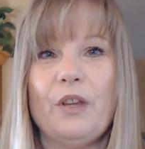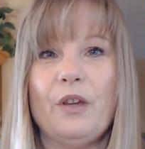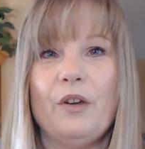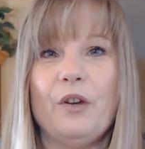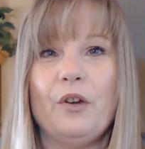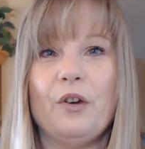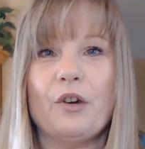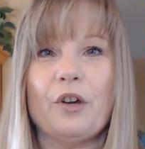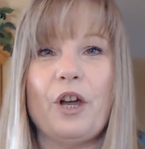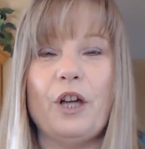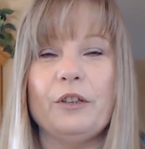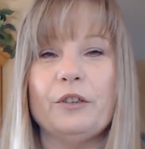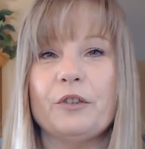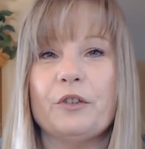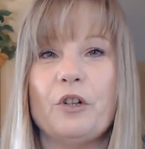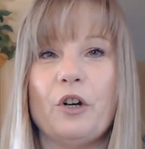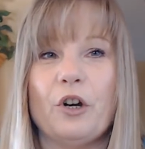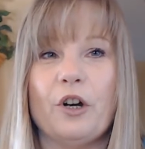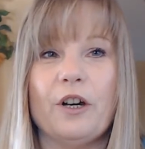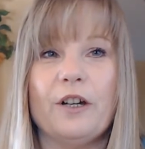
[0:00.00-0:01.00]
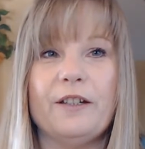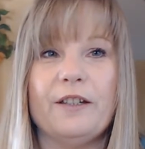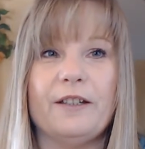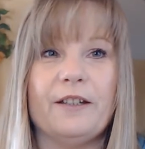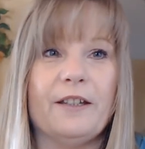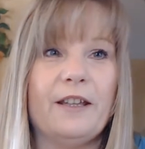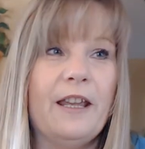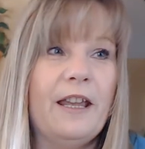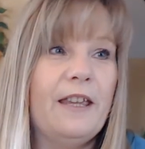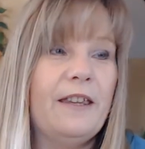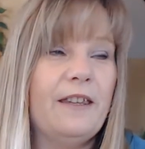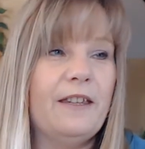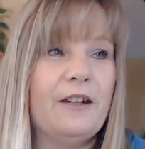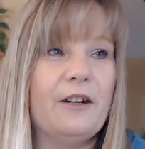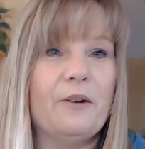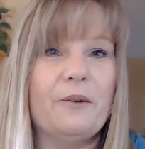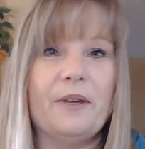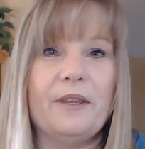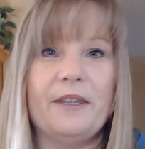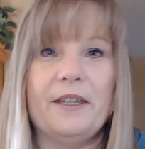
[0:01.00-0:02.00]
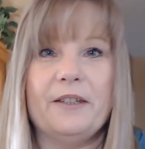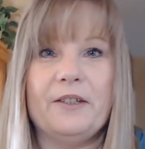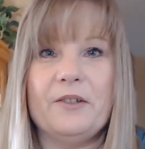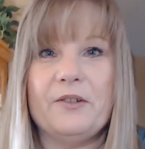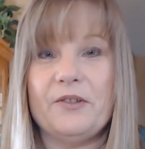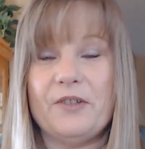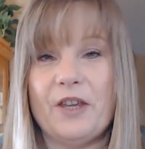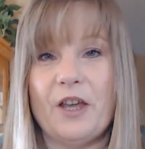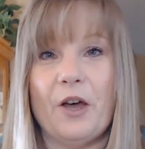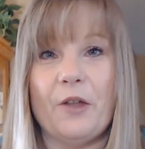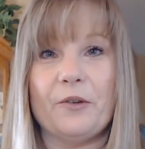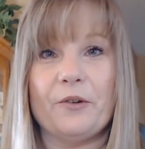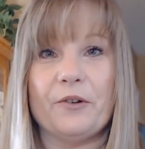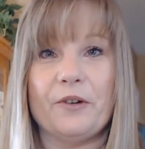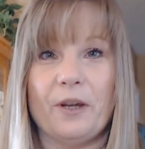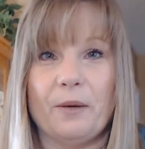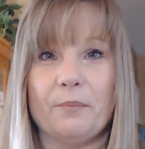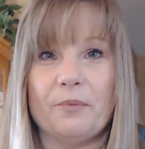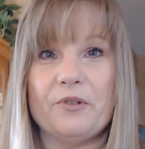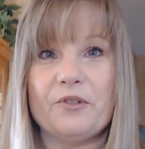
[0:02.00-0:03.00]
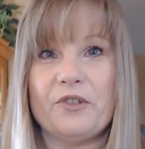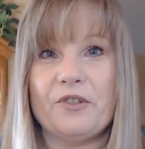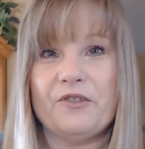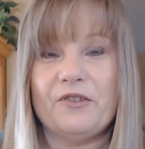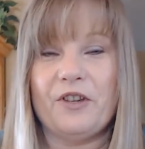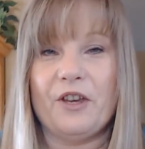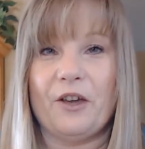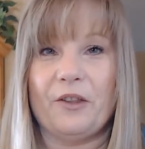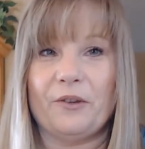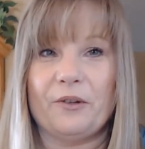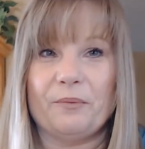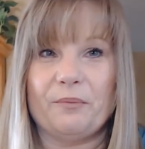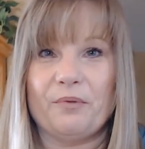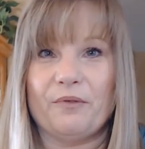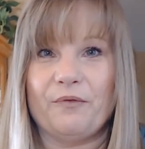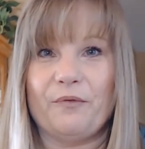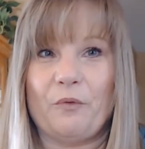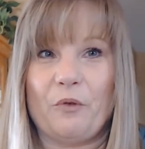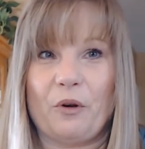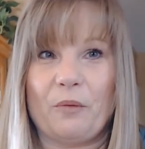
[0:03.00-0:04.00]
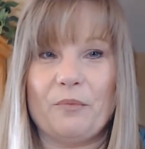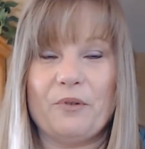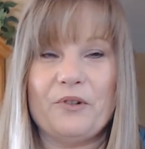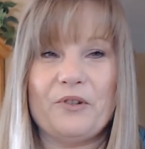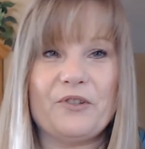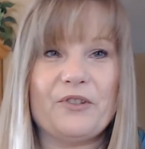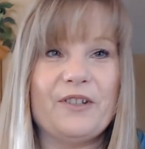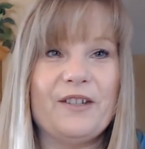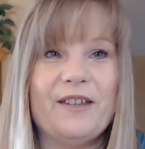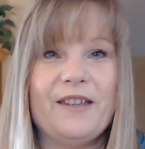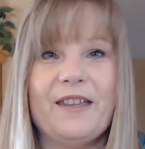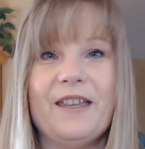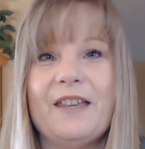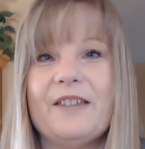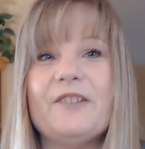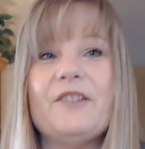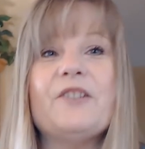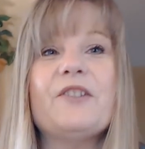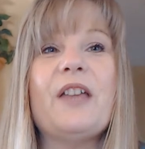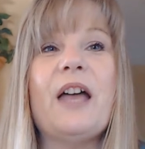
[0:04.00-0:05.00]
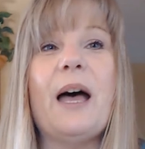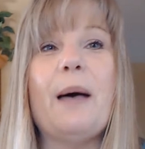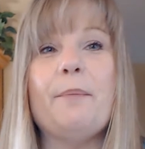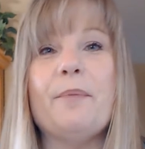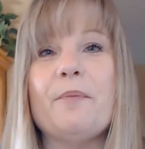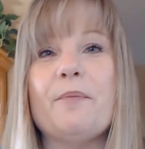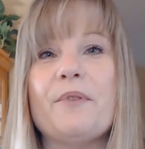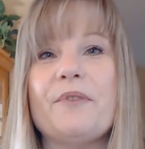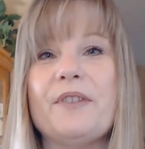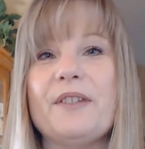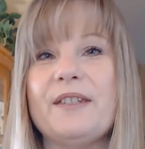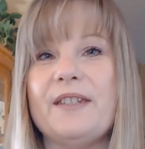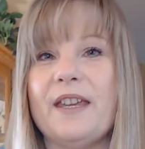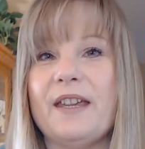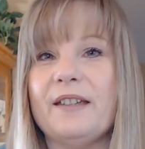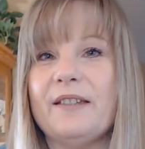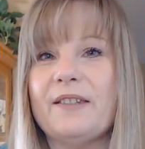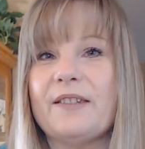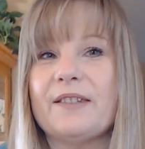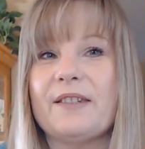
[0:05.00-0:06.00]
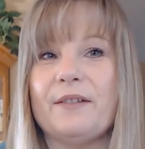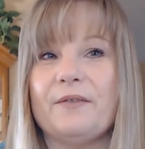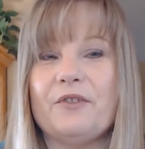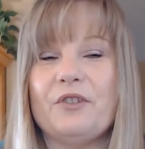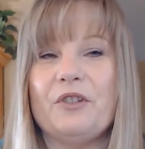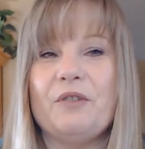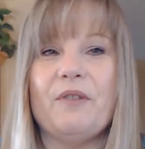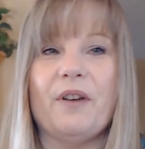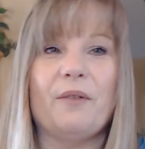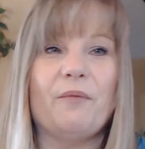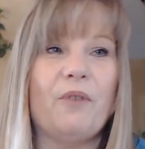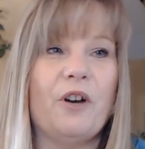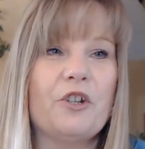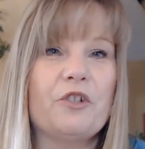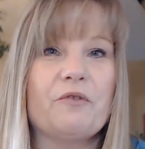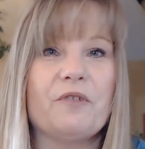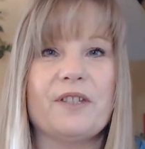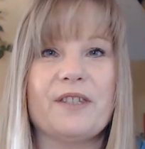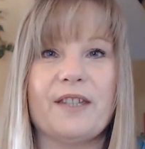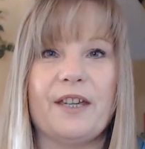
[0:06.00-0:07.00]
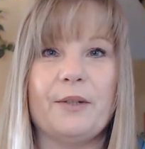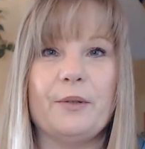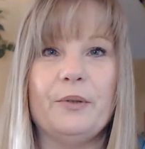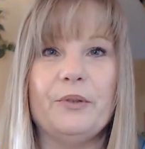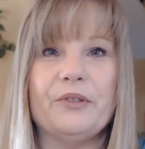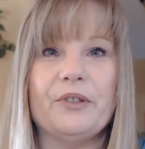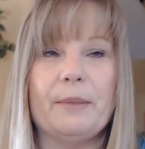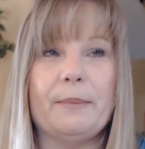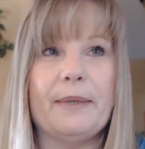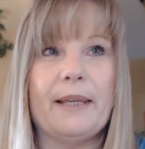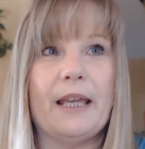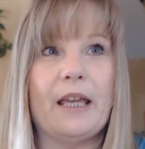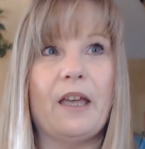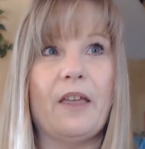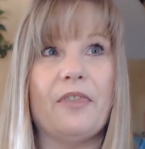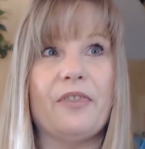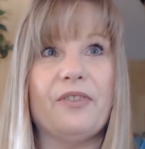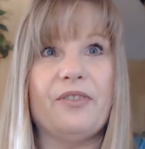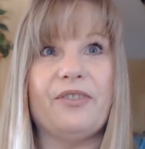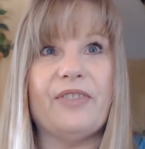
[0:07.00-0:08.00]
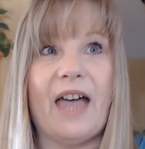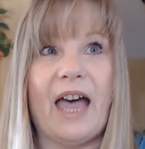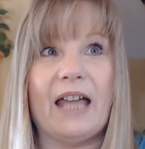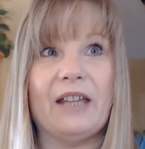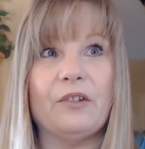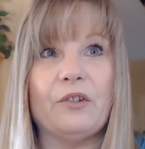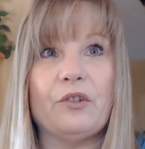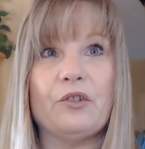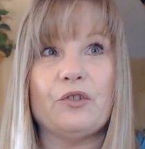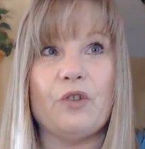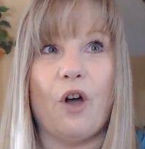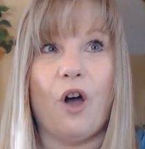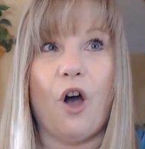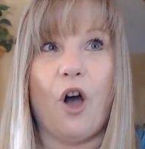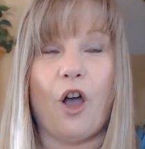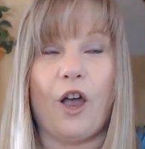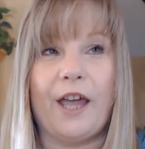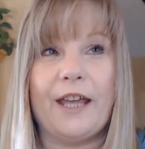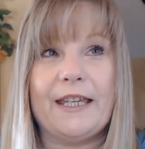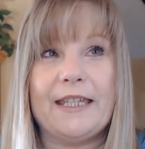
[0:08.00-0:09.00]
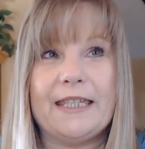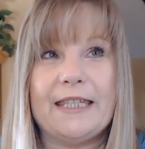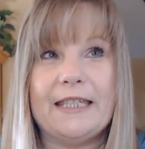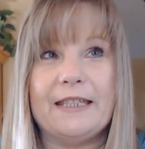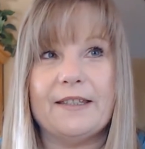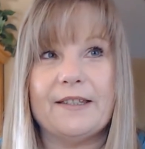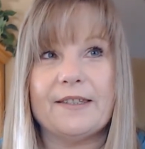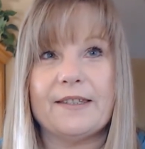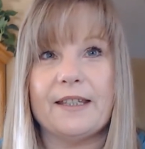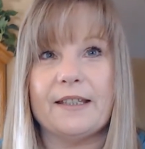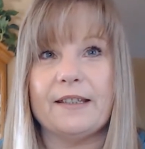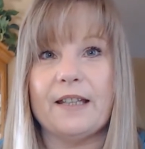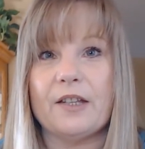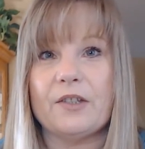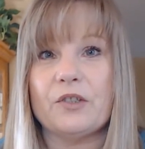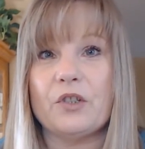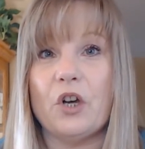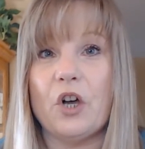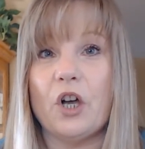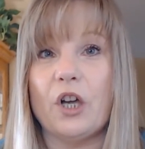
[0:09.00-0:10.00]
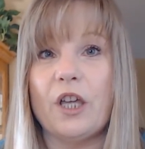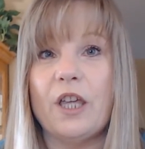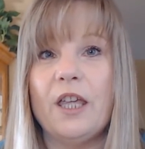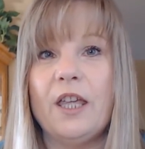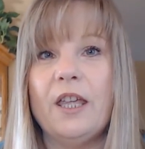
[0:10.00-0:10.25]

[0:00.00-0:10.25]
her color guard, and and then you see other numbers, you see other performers. It used to happen with the dance stuff too. I'd watch recitals and I'd be like, that song, I need to sing that song.